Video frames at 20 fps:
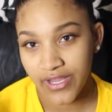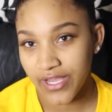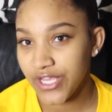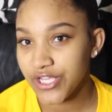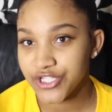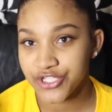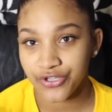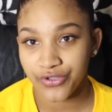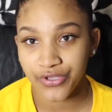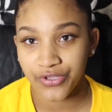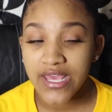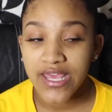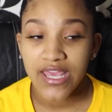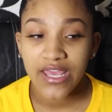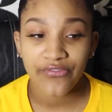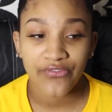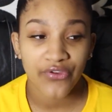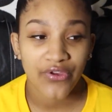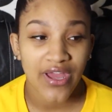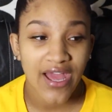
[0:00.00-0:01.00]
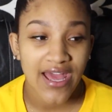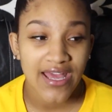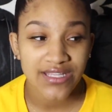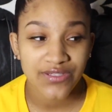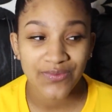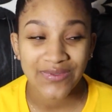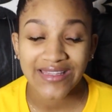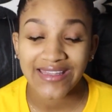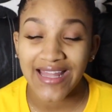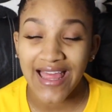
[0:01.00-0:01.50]
I ain't showing you. If you
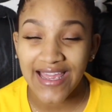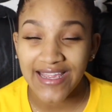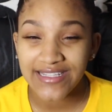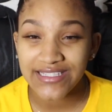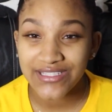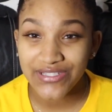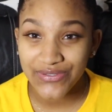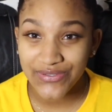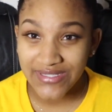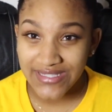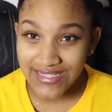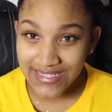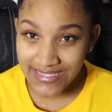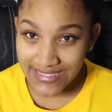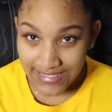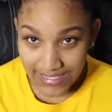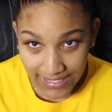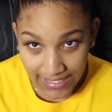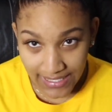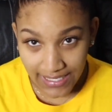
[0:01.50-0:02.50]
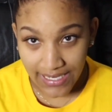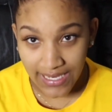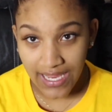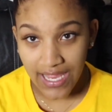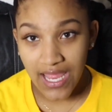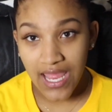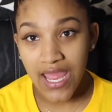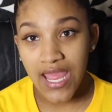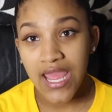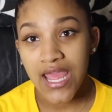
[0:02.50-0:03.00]
guys would like to see
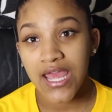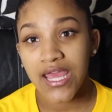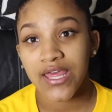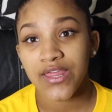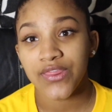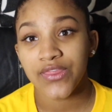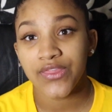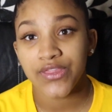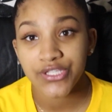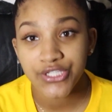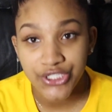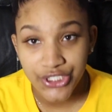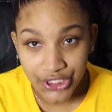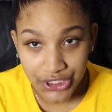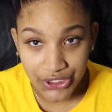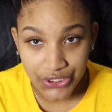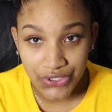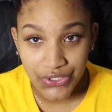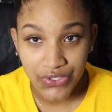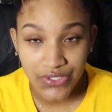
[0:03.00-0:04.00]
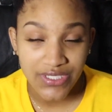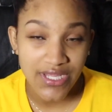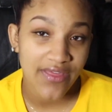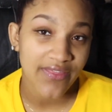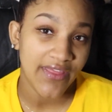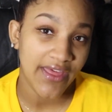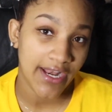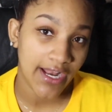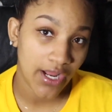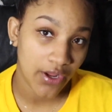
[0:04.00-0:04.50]
the shoes
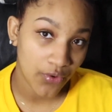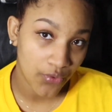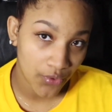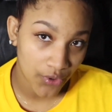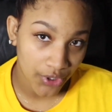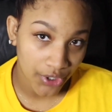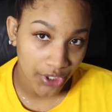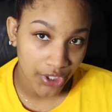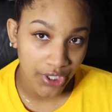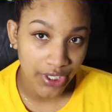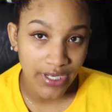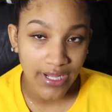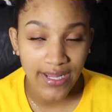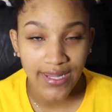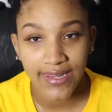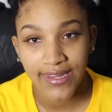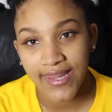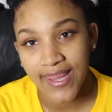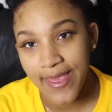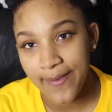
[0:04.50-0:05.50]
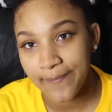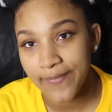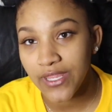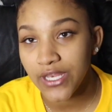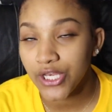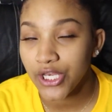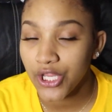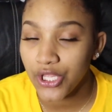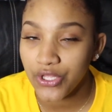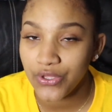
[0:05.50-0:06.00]
that I ordered, let
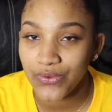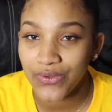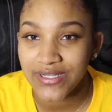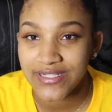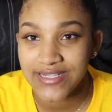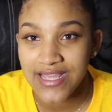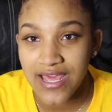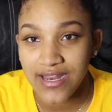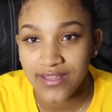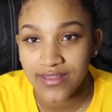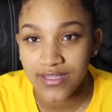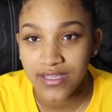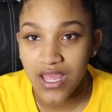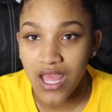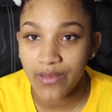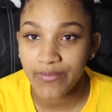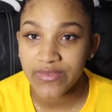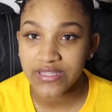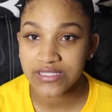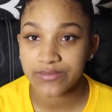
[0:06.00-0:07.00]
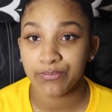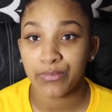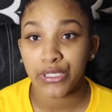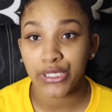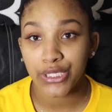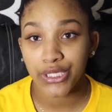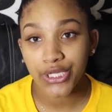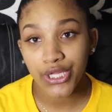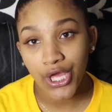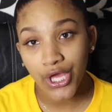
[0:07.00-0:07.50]
me know down in the comments
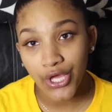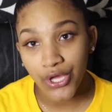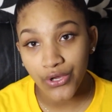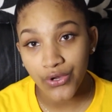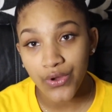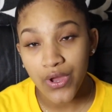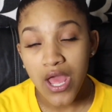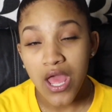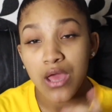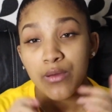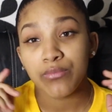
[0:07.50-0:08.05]
below.